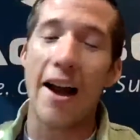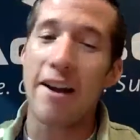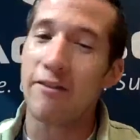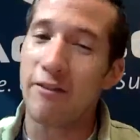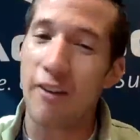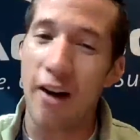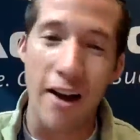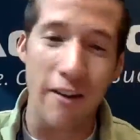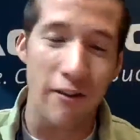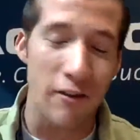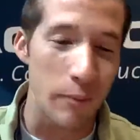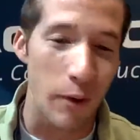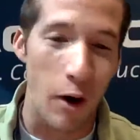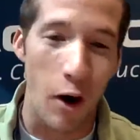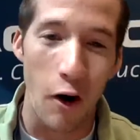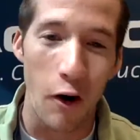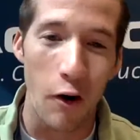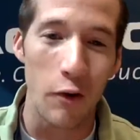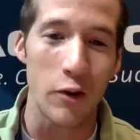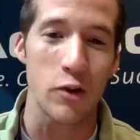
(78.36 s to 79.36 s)
five from
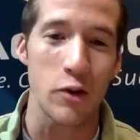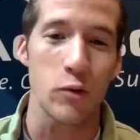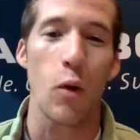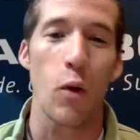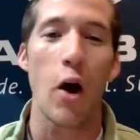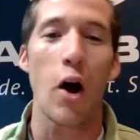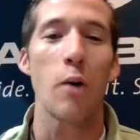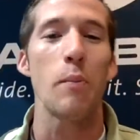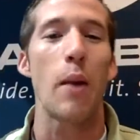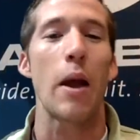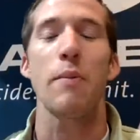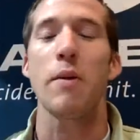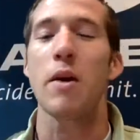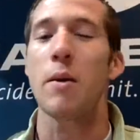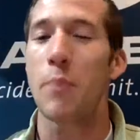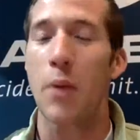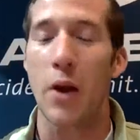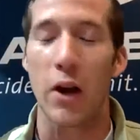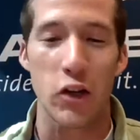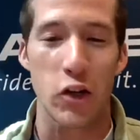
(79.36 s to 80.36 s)
Carl as well, maybe a
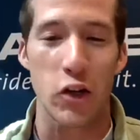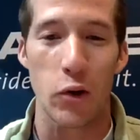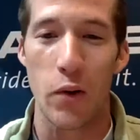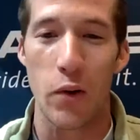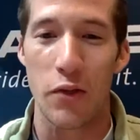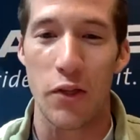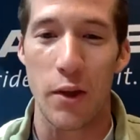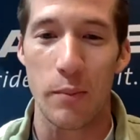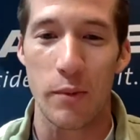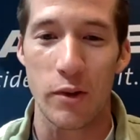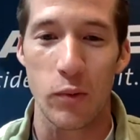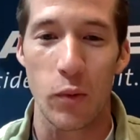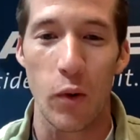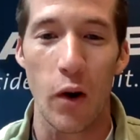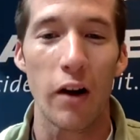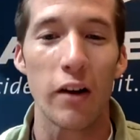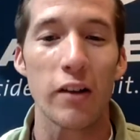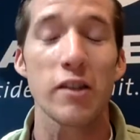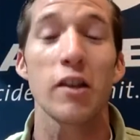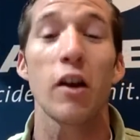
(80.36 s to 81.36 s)
picture with him as well.
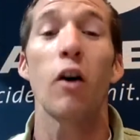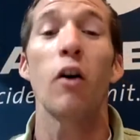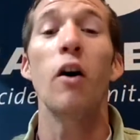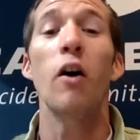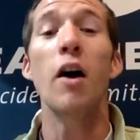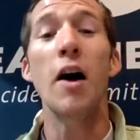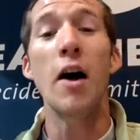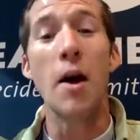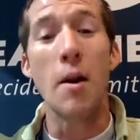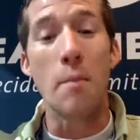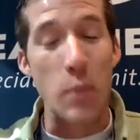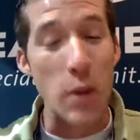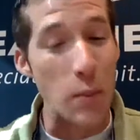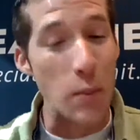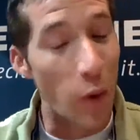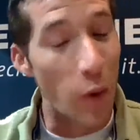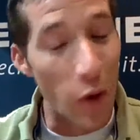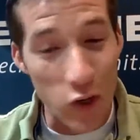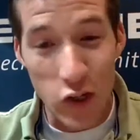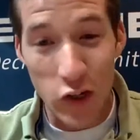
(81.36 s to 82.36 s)
So be
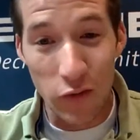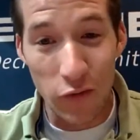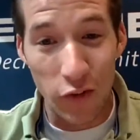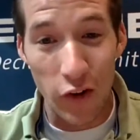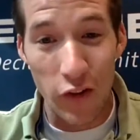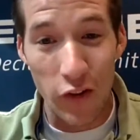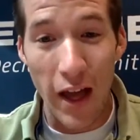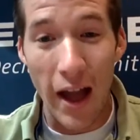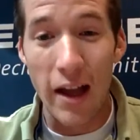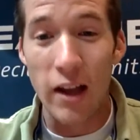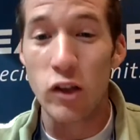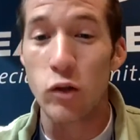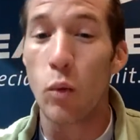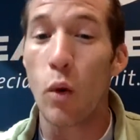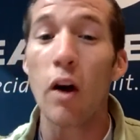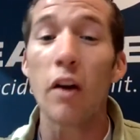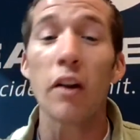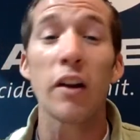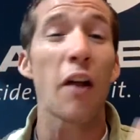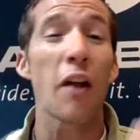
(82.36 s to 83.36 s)
pushing for that as well.
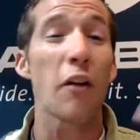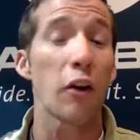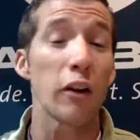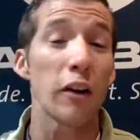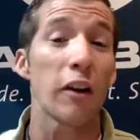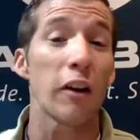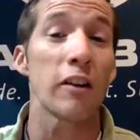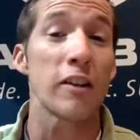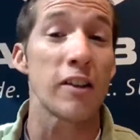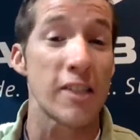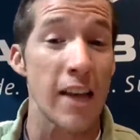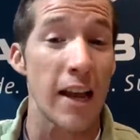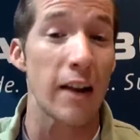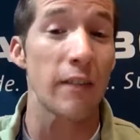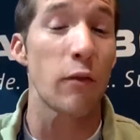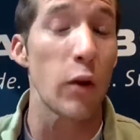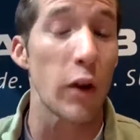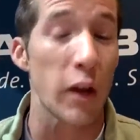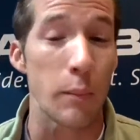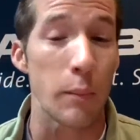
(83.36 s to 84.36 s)
Another little incentive we
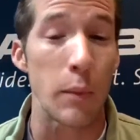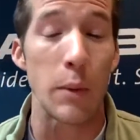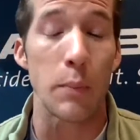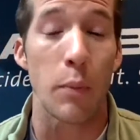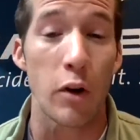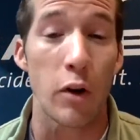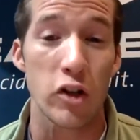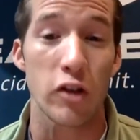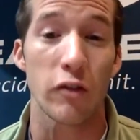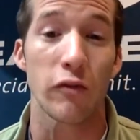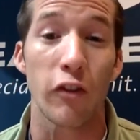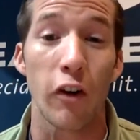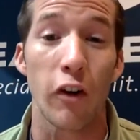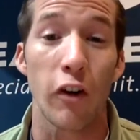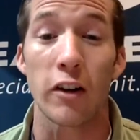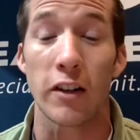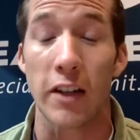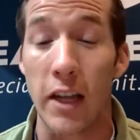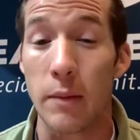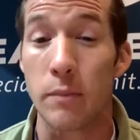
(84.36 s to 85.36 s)
can be pushing for our
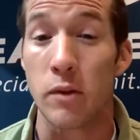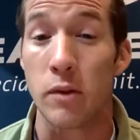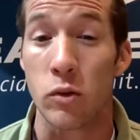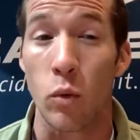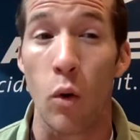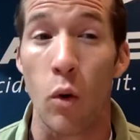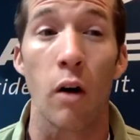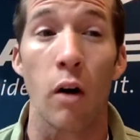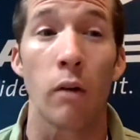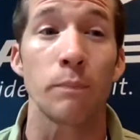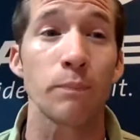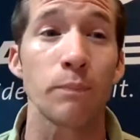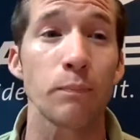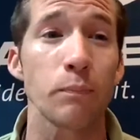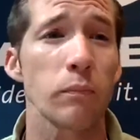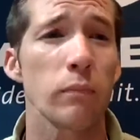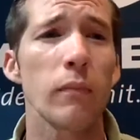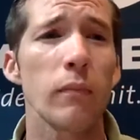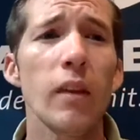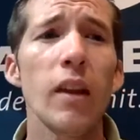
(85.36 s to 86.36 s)
teams as well.
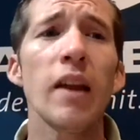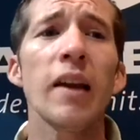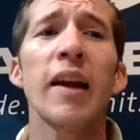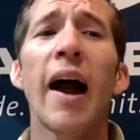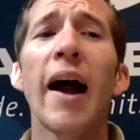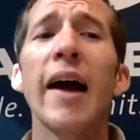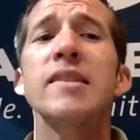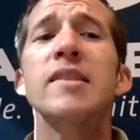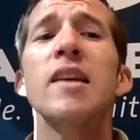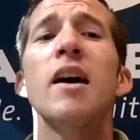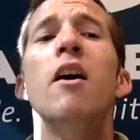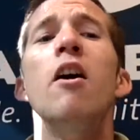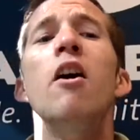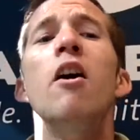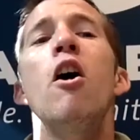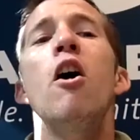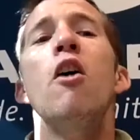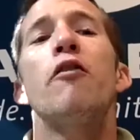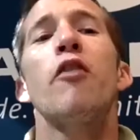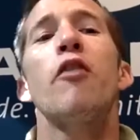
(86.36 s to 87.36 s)
Guys,
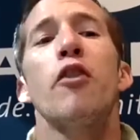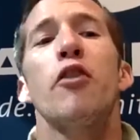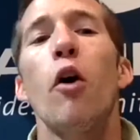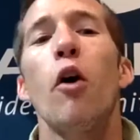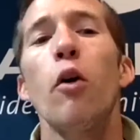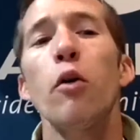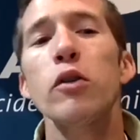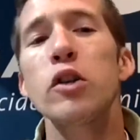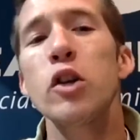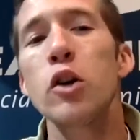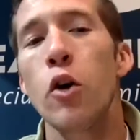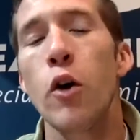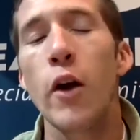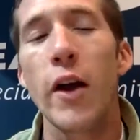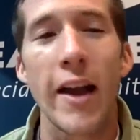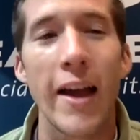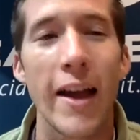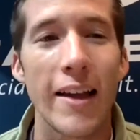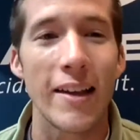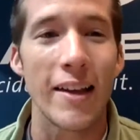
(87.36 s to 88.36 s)
for those who
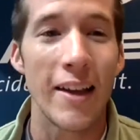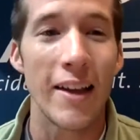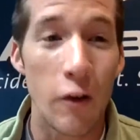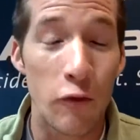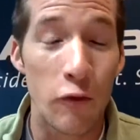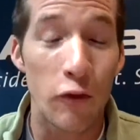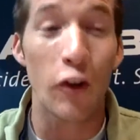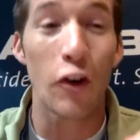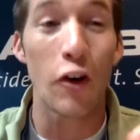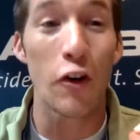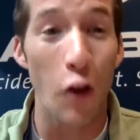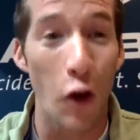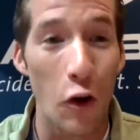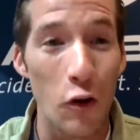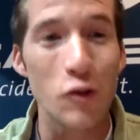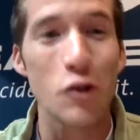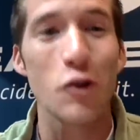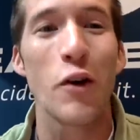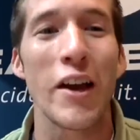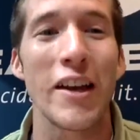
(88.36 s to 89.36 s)
hit
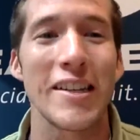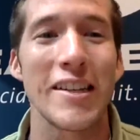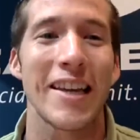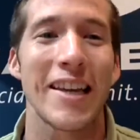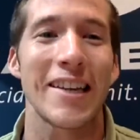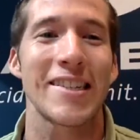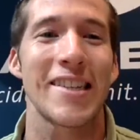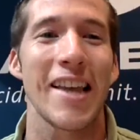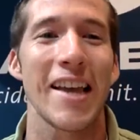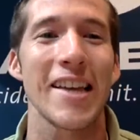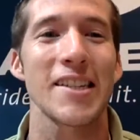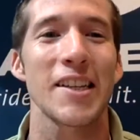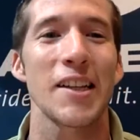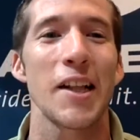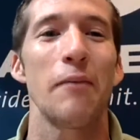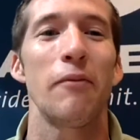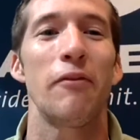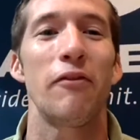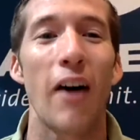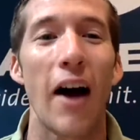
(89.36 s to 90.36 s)
Success Club
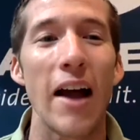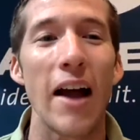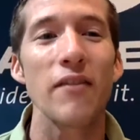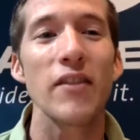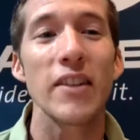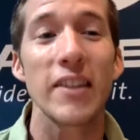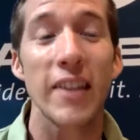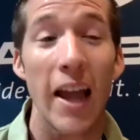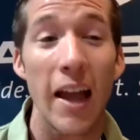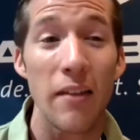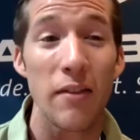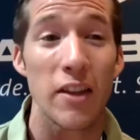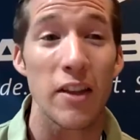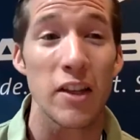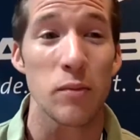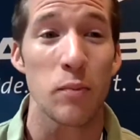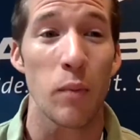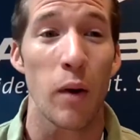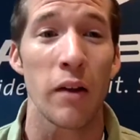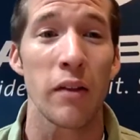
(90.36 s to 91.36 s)
5 and 10 this
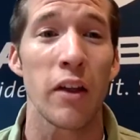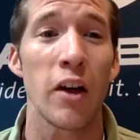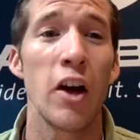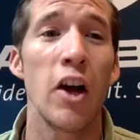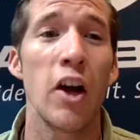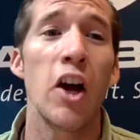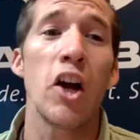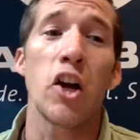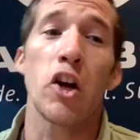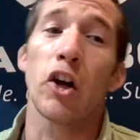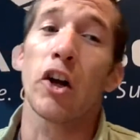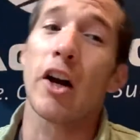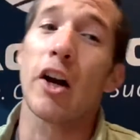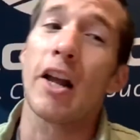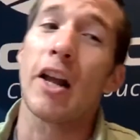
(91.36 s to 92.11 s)
month, you're going